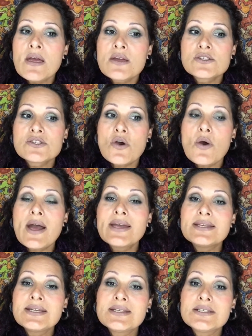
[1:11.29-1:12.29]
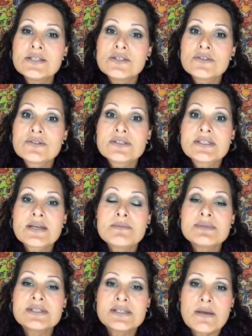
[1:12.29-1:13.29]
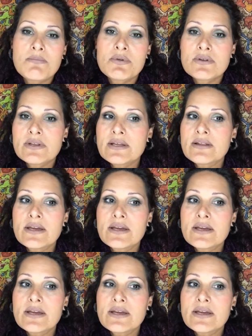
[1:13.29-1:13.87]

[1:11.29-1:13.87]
So I need to use them separately.